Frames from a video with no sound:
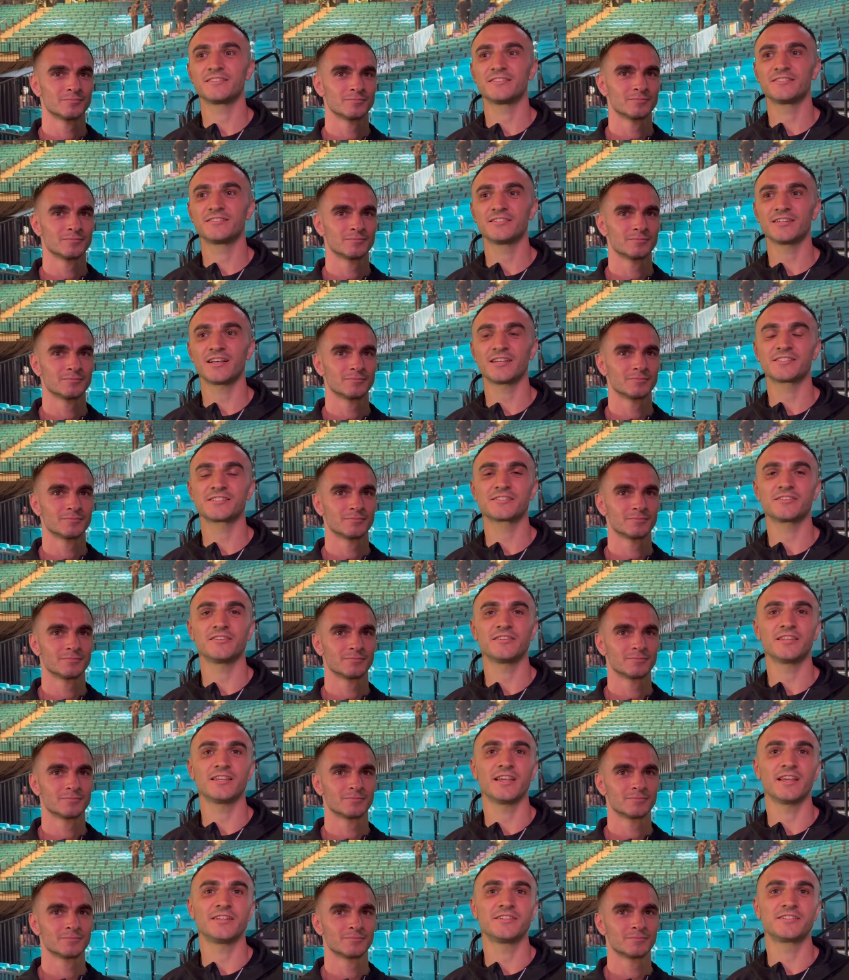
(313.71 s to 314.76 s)
Speaker 1: just got
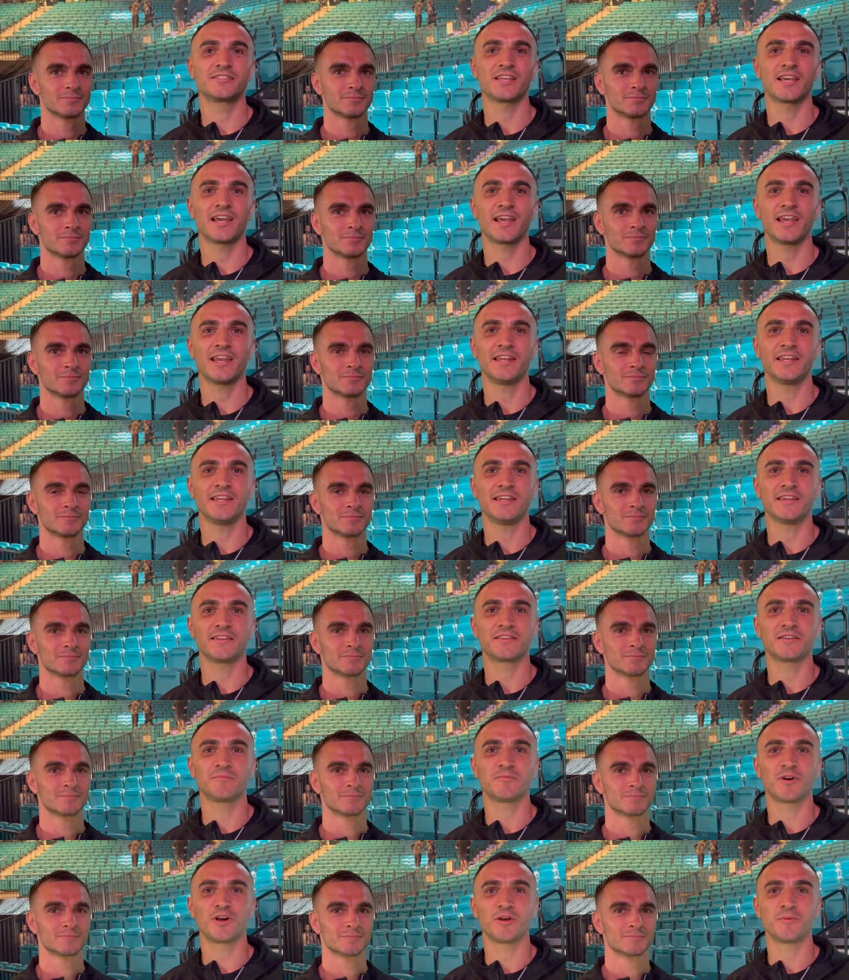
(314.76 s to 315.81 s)
the edge to Haney at
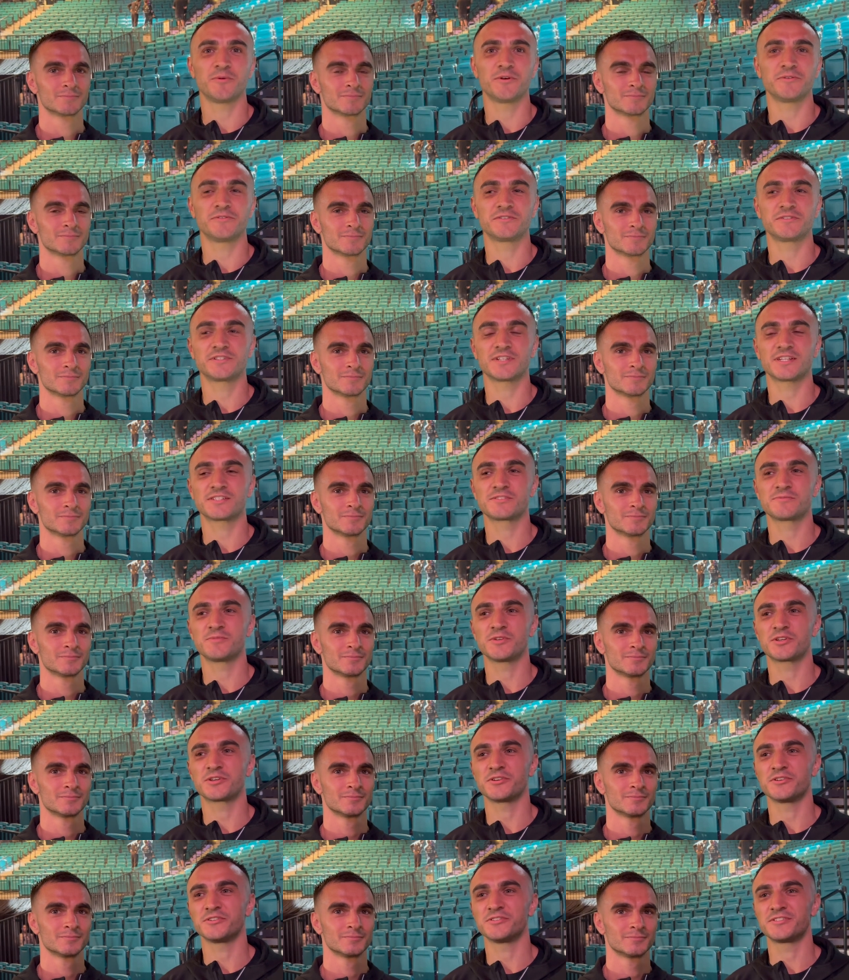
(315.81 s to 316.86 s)
the moment, just
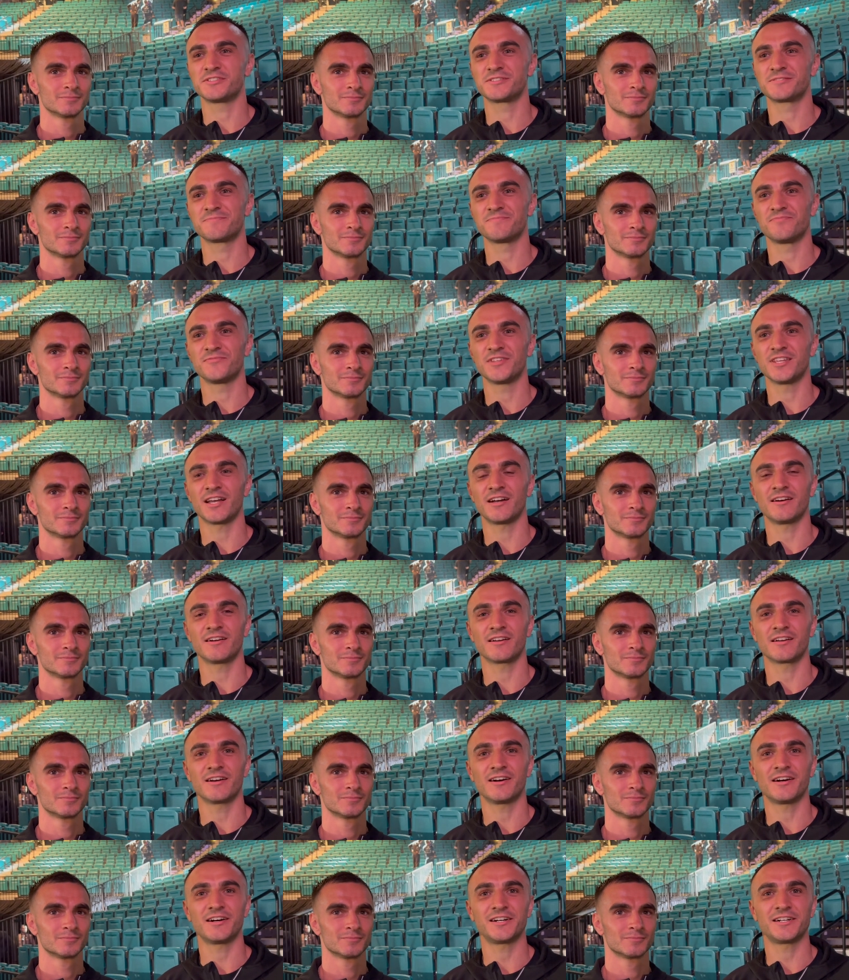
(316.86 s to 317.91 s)
because
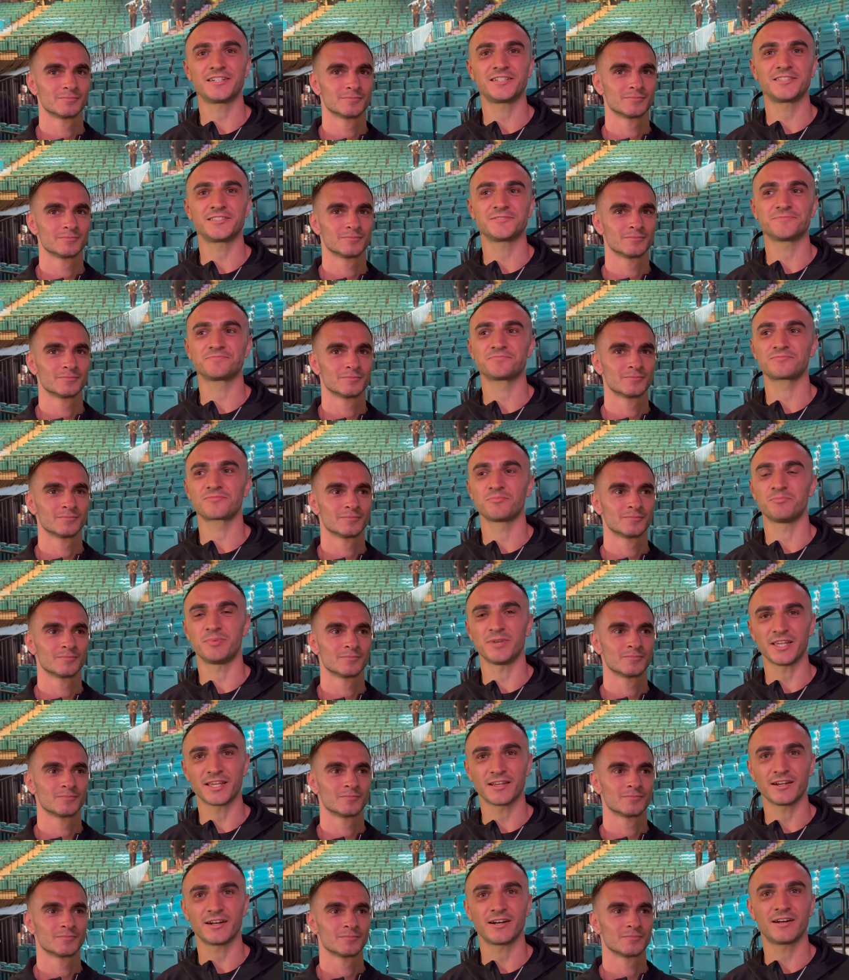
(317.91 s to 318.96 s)
younger,
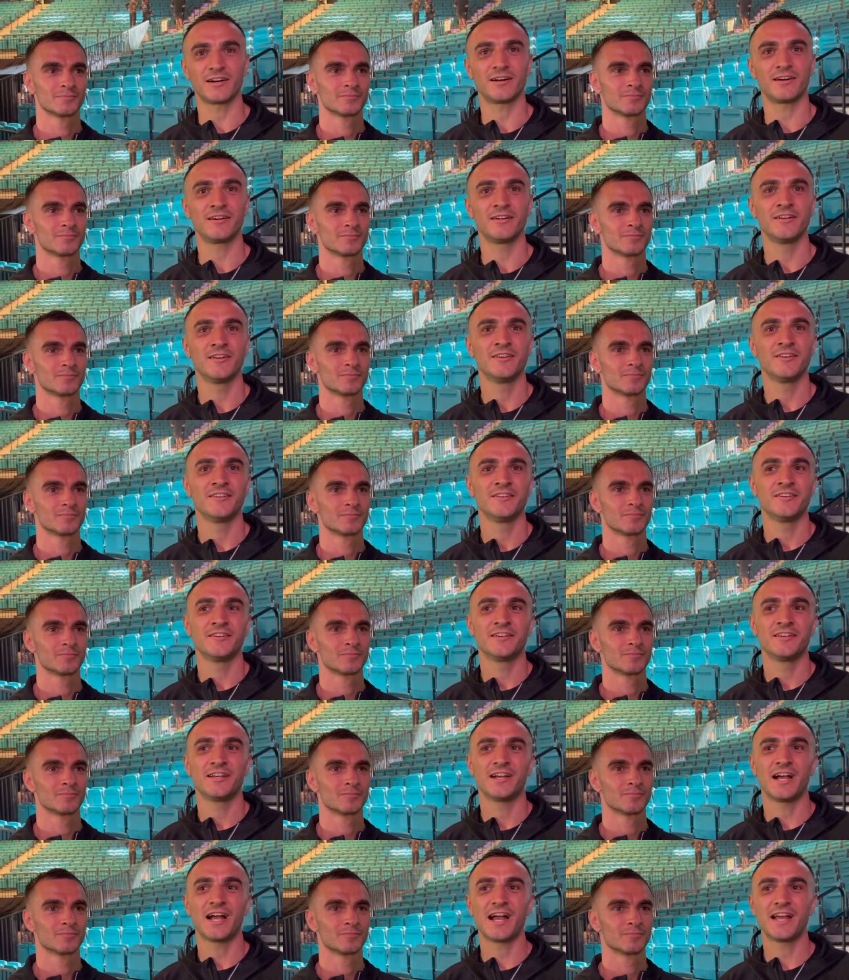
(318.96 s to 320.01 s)
bigger,
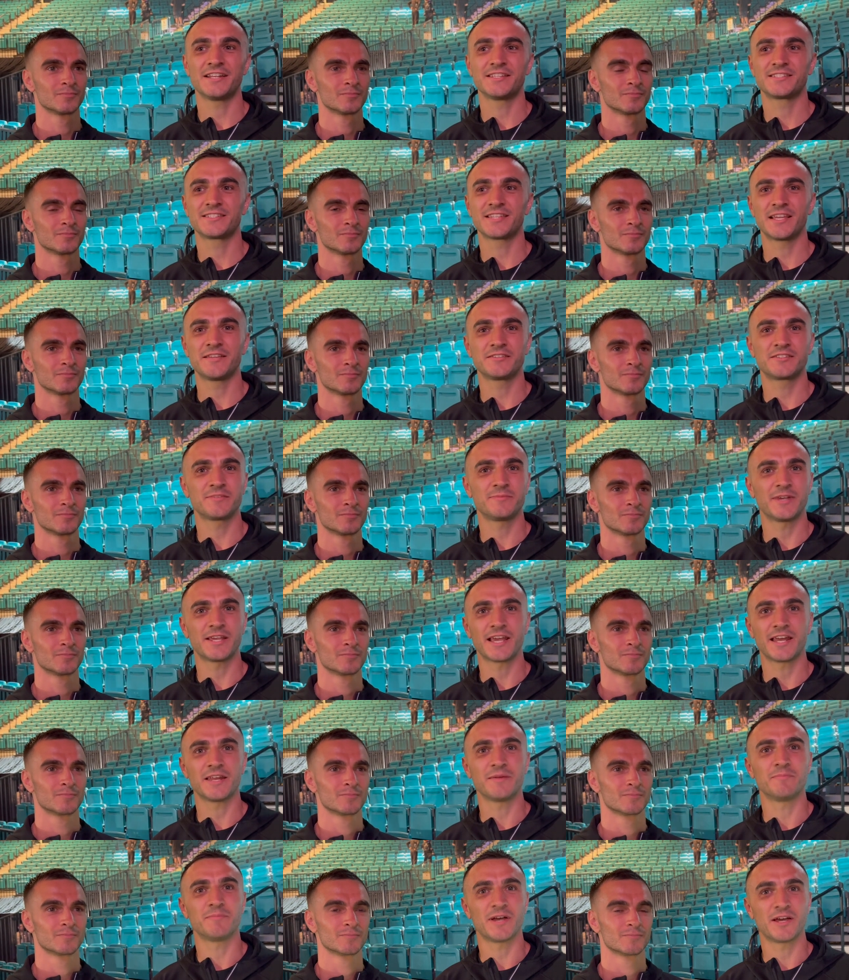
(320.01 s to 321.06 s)
and seems to be
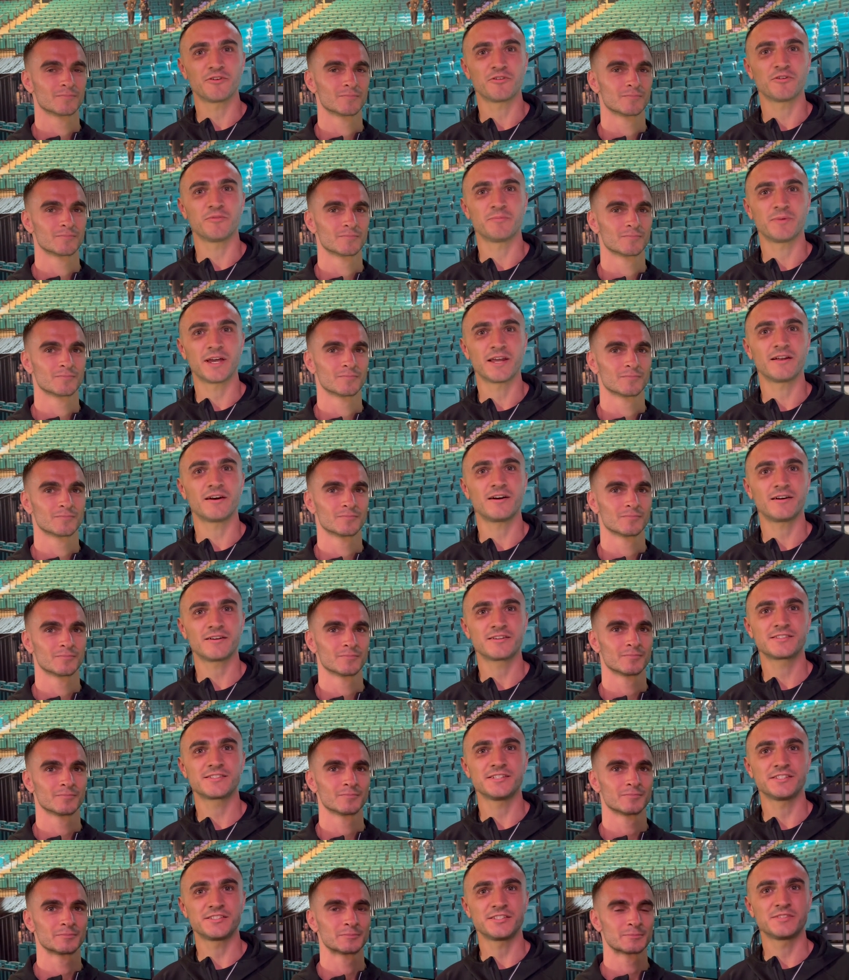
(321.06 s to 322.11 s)
getting better and better
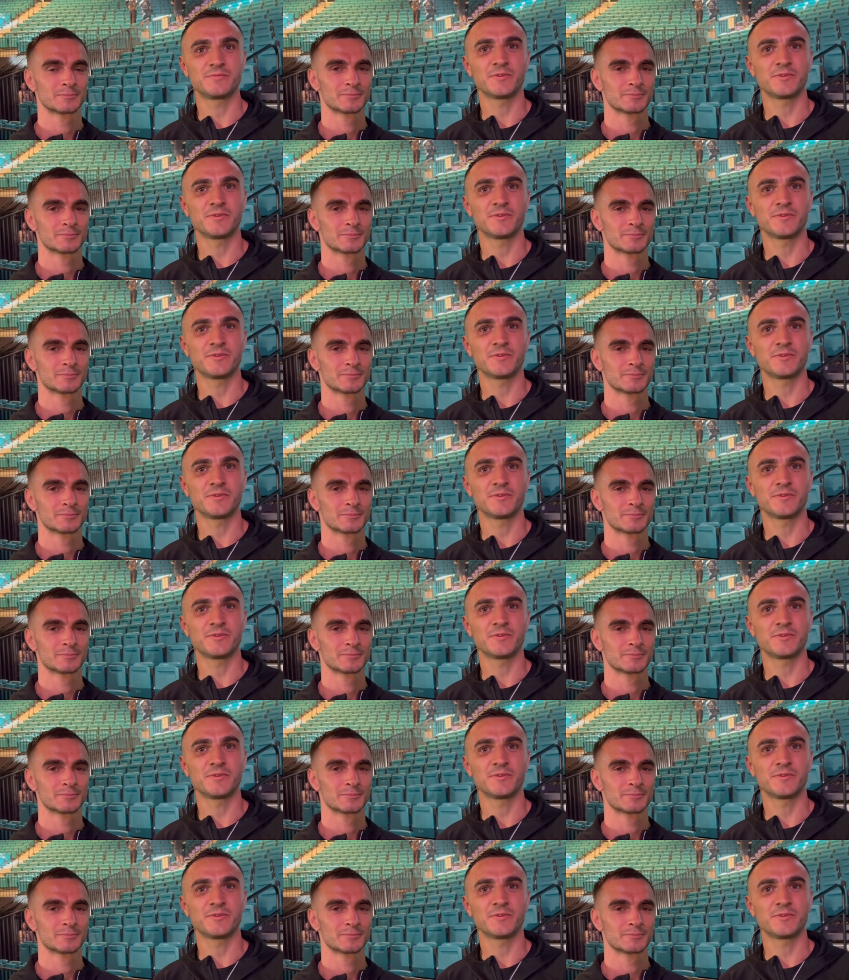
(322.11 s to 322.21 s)
since he's